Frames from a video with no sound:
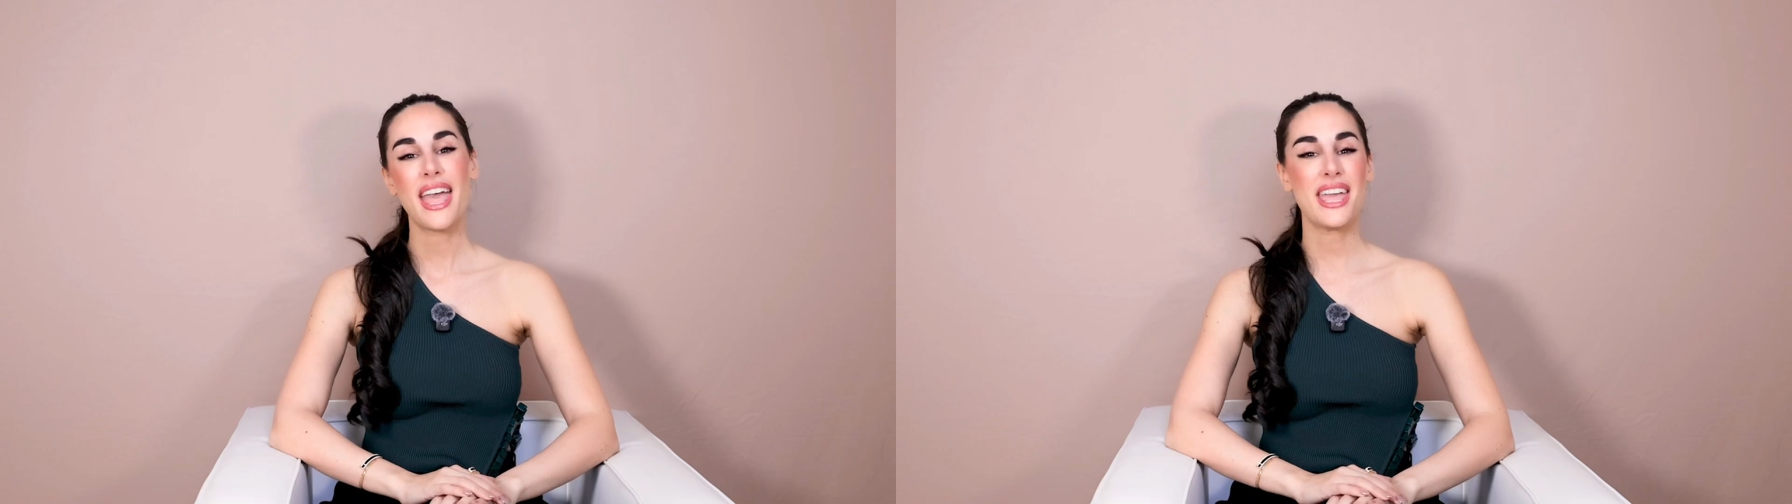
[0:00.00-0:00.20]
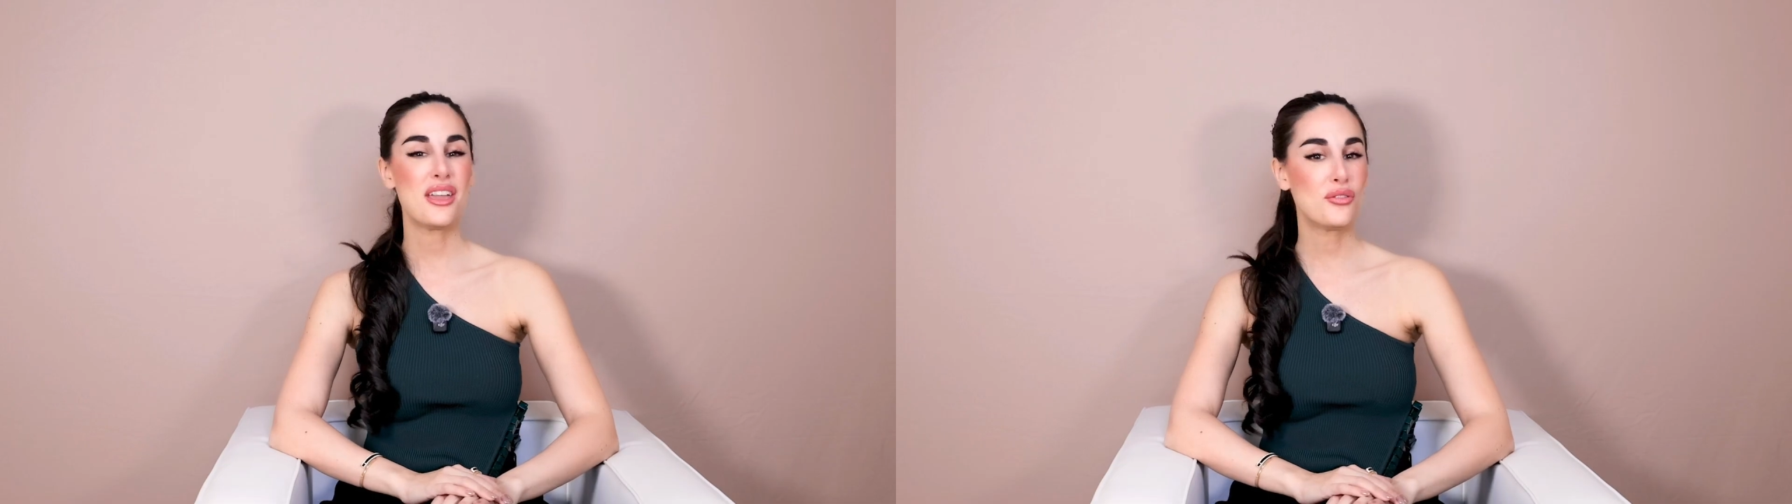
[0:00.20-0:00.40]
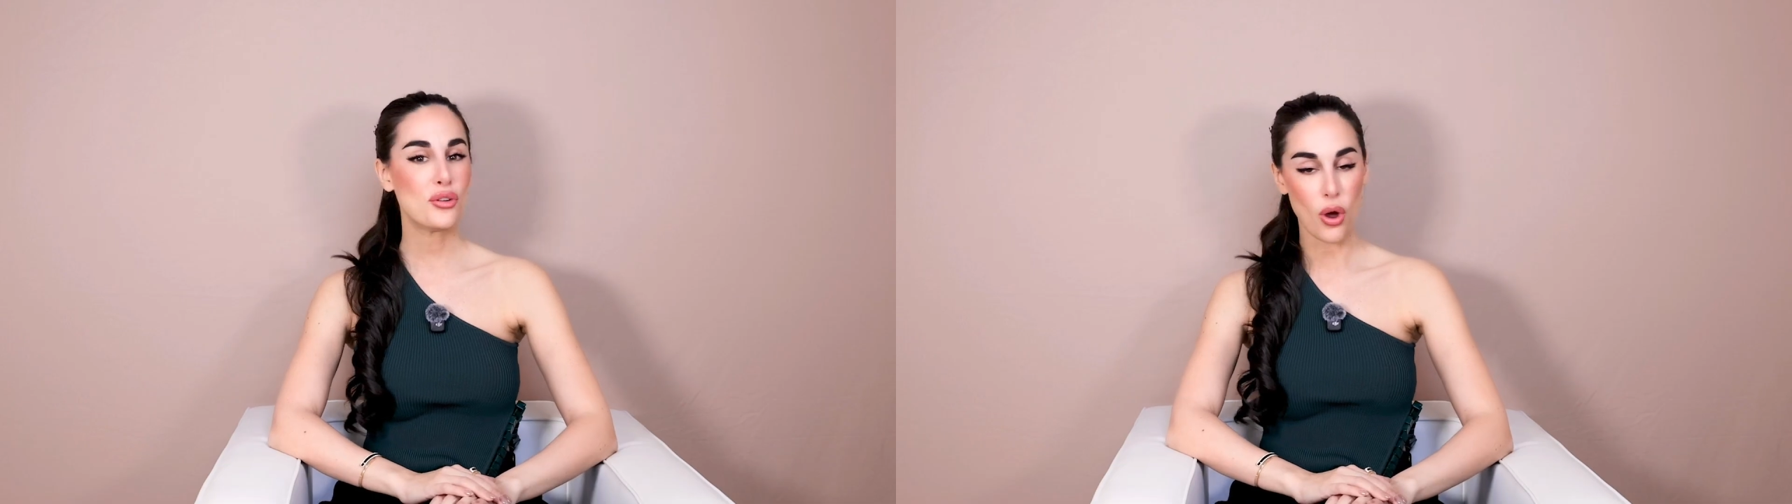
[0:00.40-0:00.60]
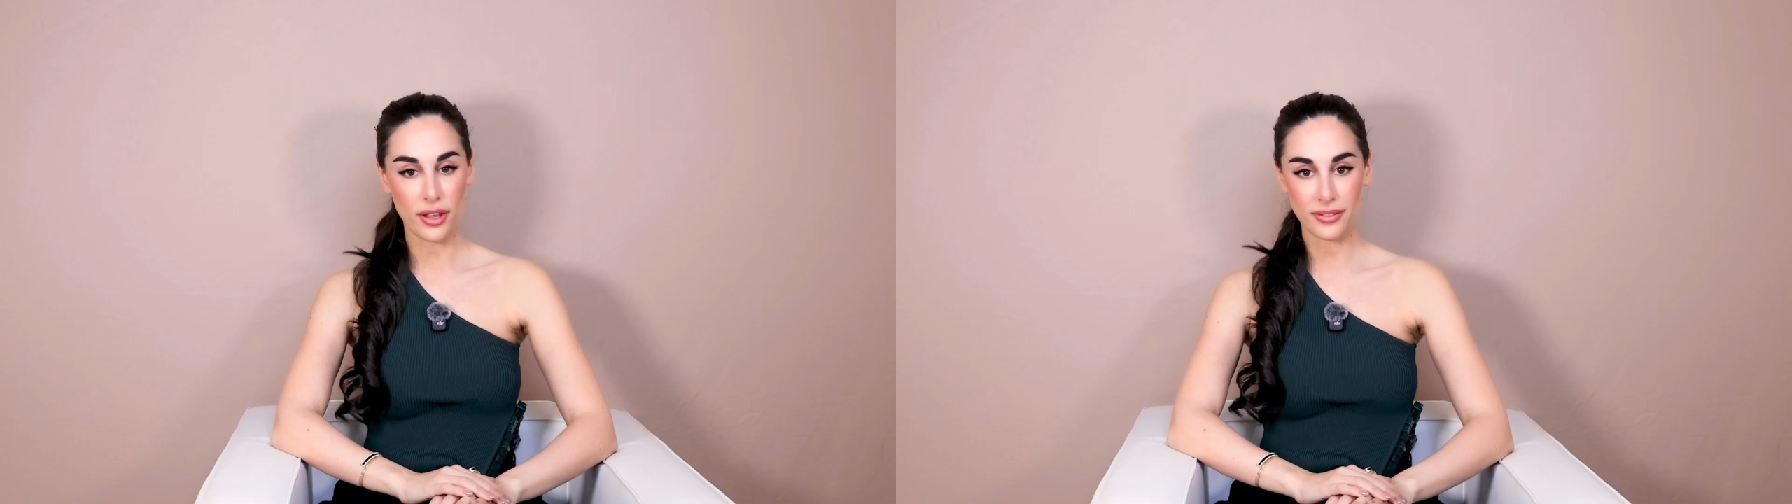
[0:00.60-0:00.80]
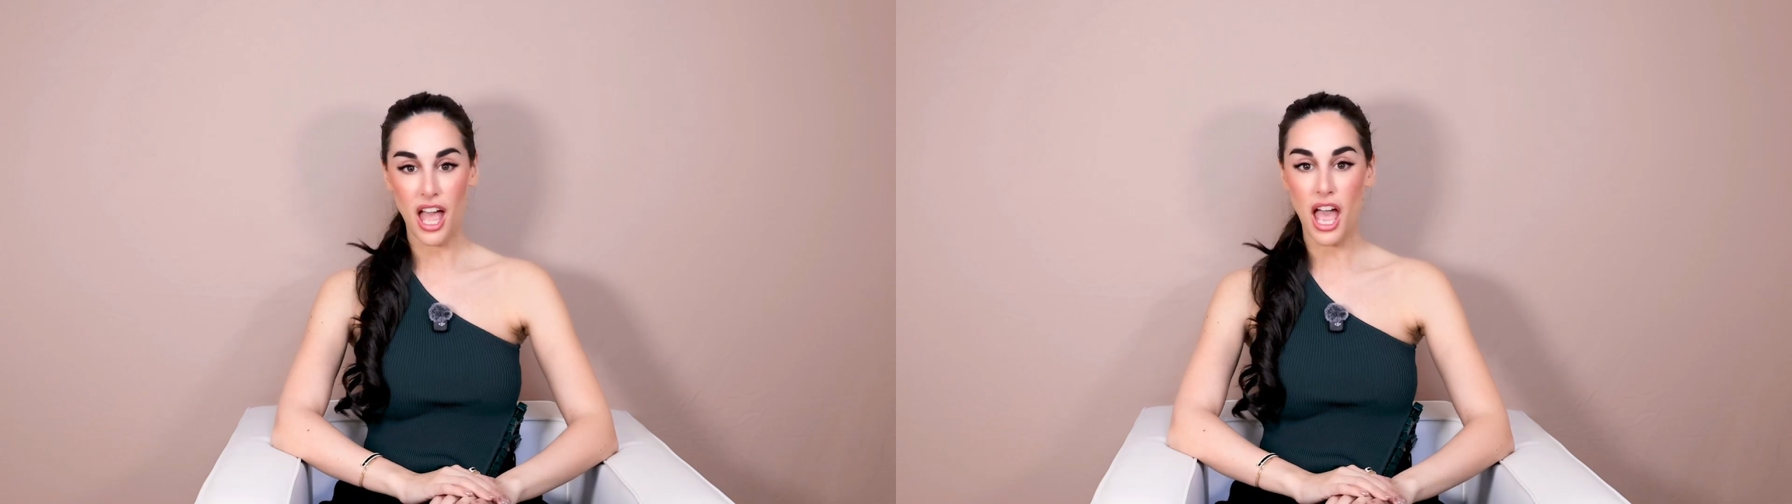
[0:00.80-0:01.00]
Hey
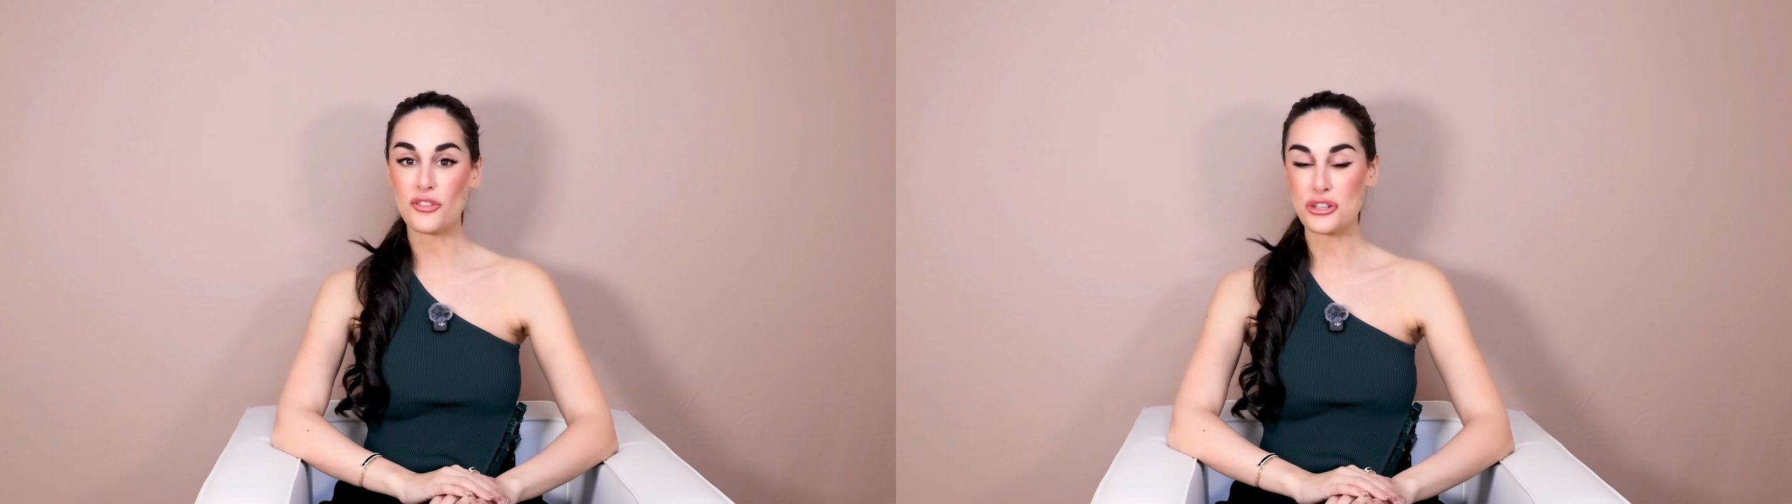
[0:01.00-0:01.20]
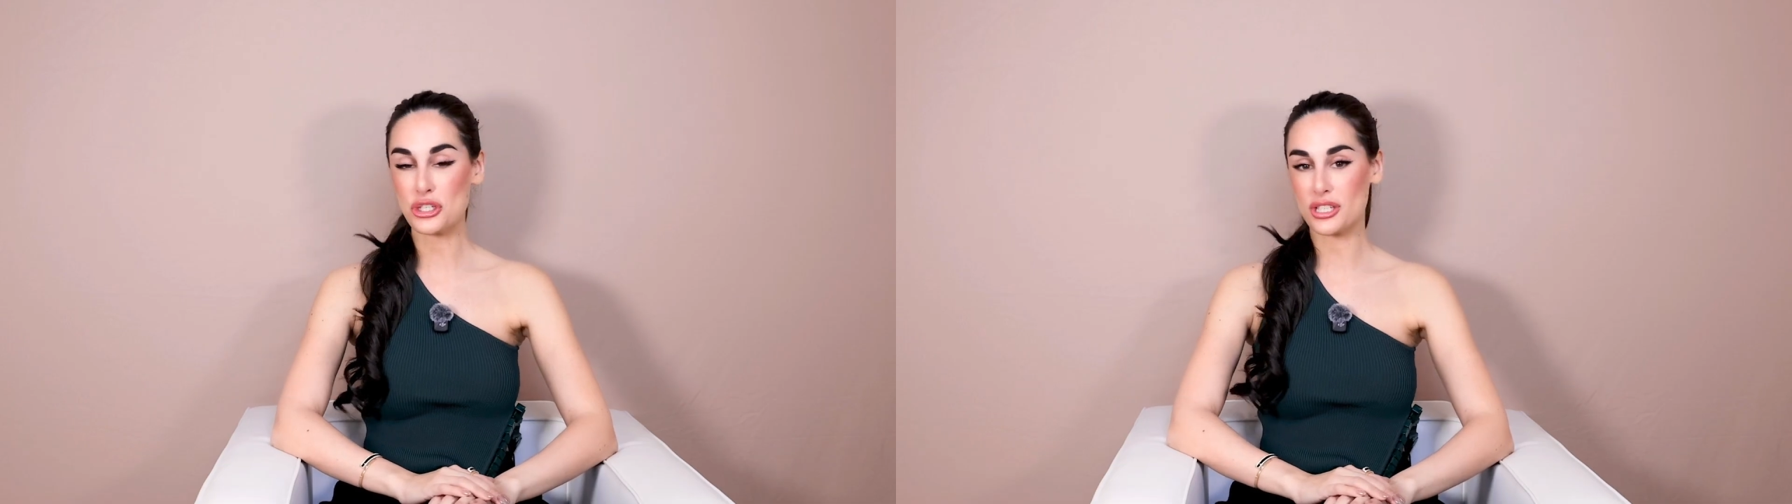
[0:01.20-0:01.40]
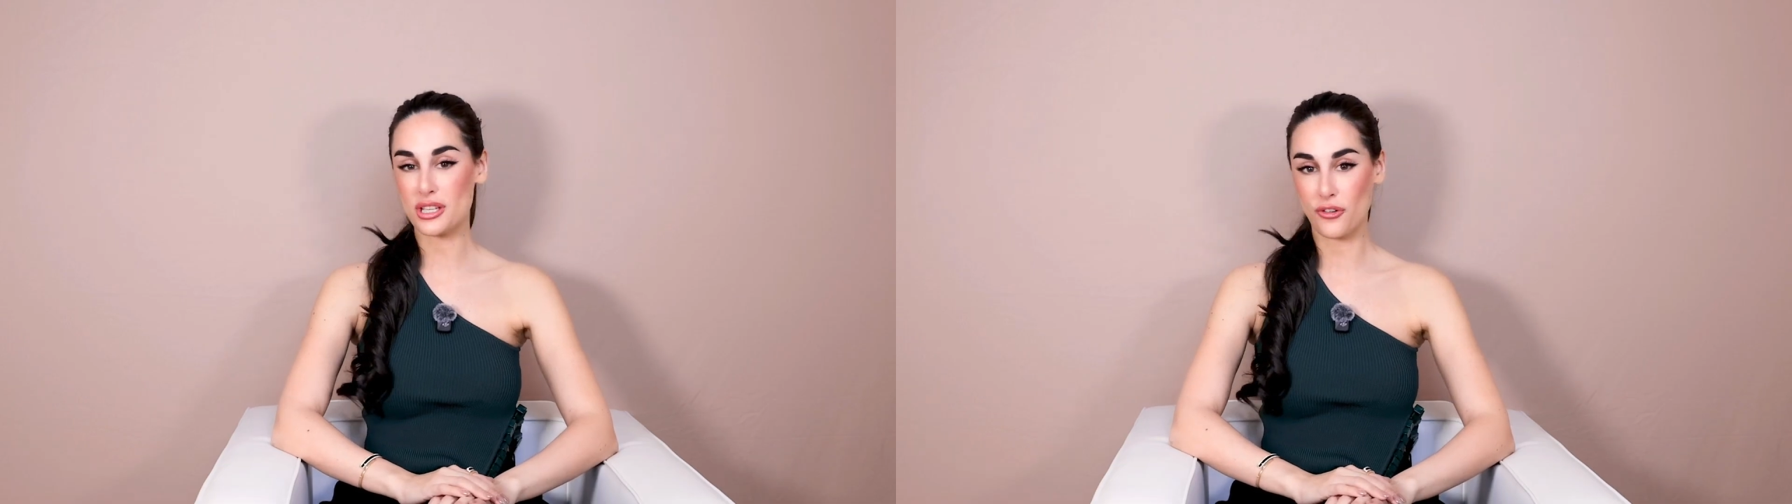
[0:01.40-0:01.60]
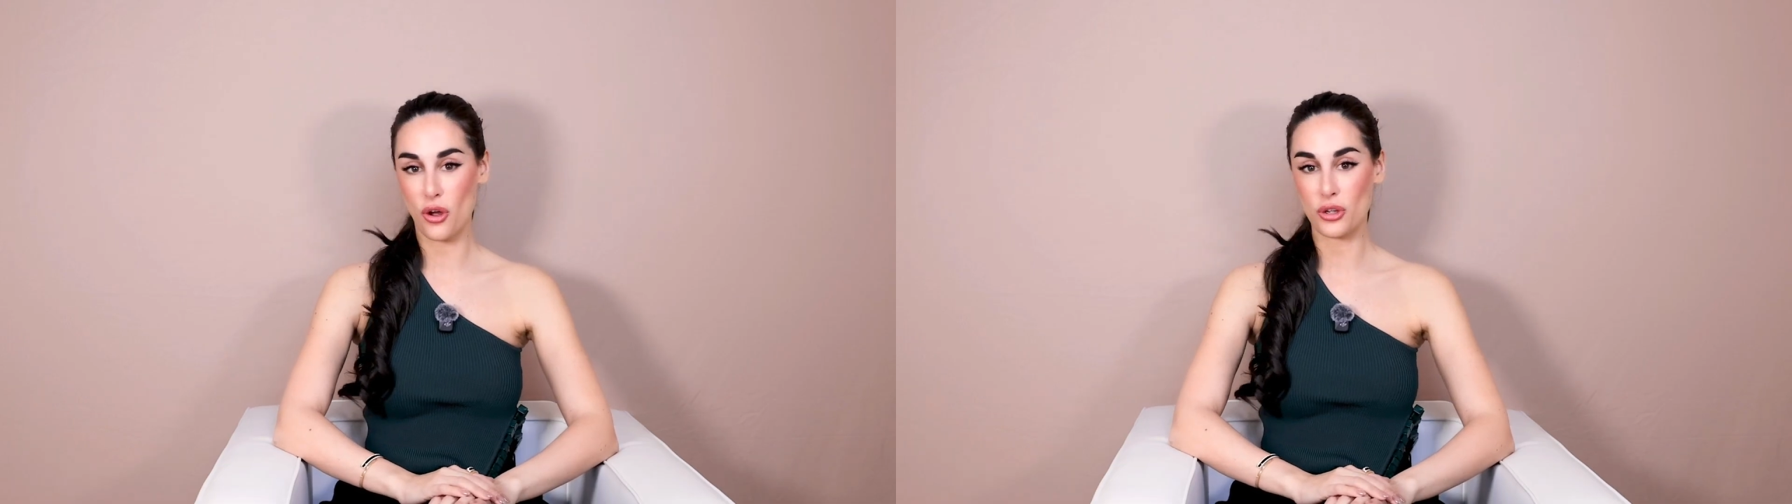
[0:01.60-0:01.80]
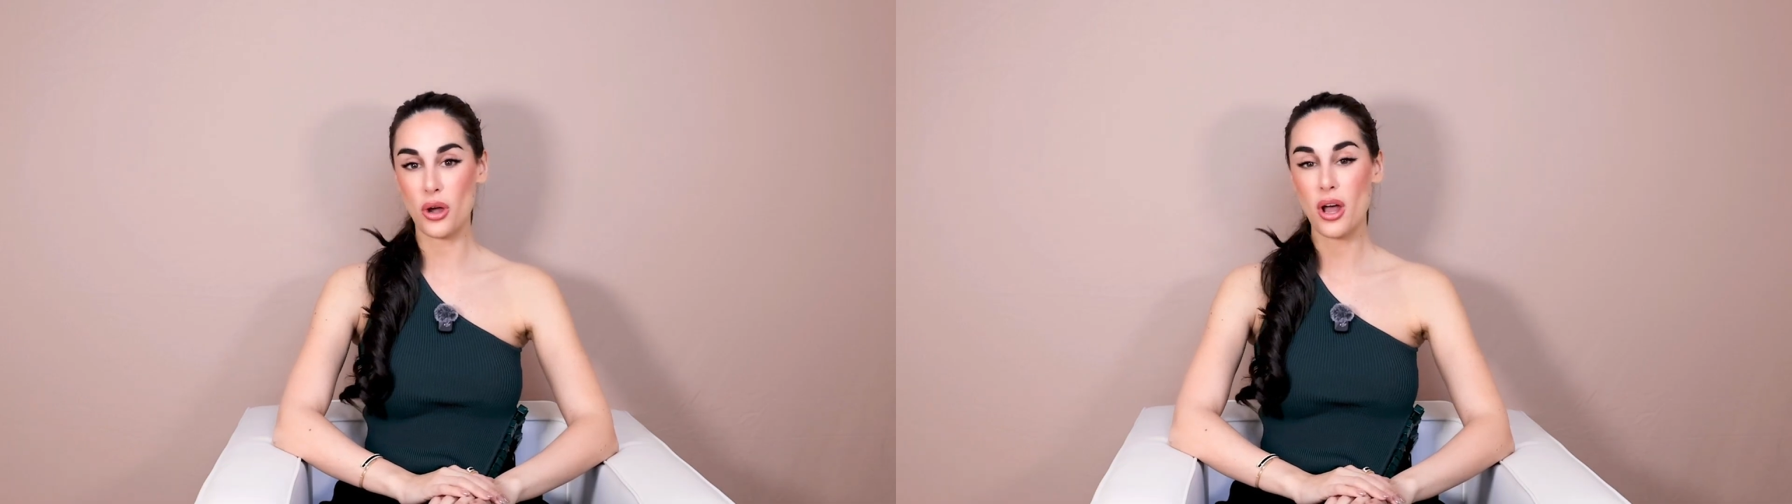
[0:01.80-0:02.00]
everyone, I'm Francesca
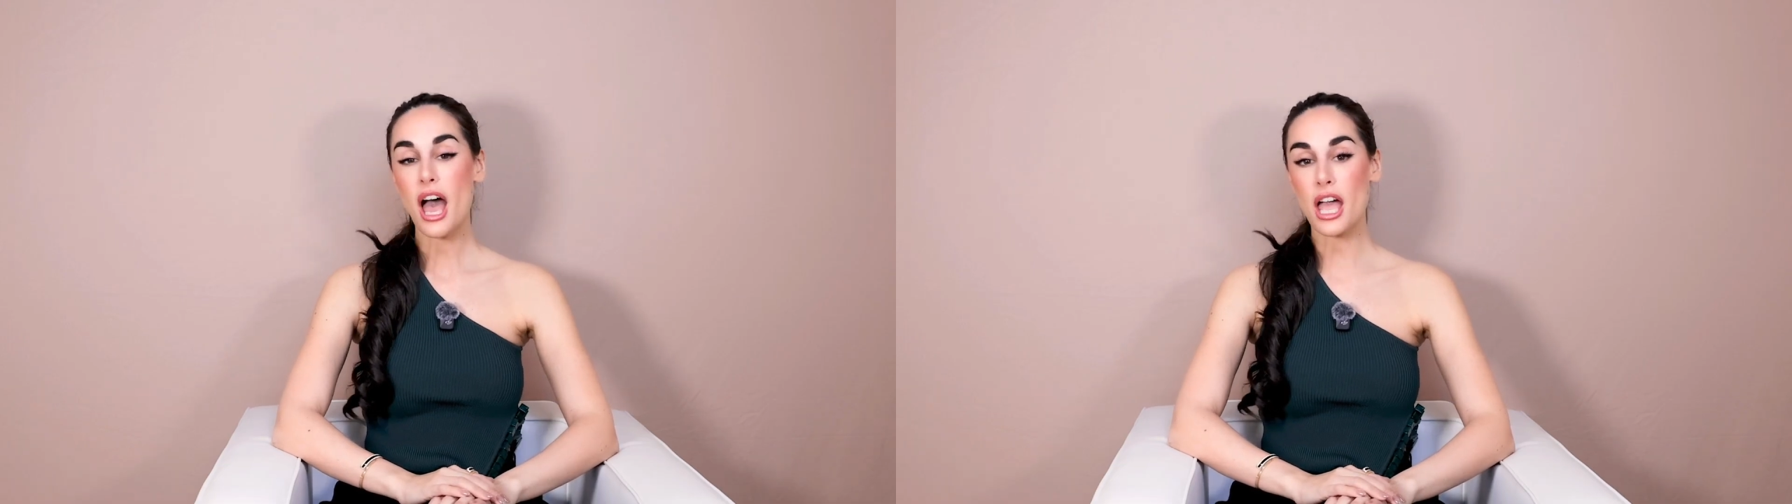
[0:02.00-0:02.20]
Froio.